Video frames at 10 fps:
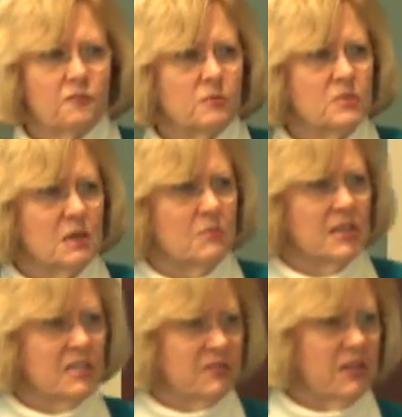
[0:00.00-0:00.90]
from some of
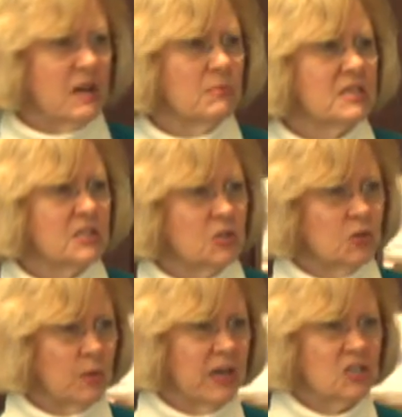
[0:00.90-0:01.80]
these family
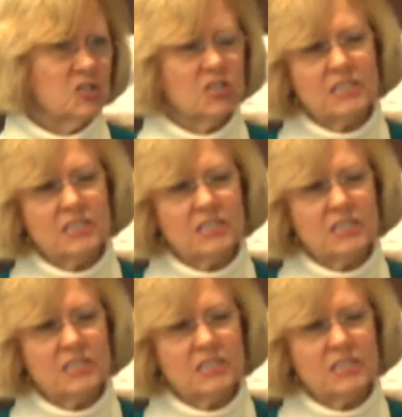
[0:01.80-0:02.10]
situations.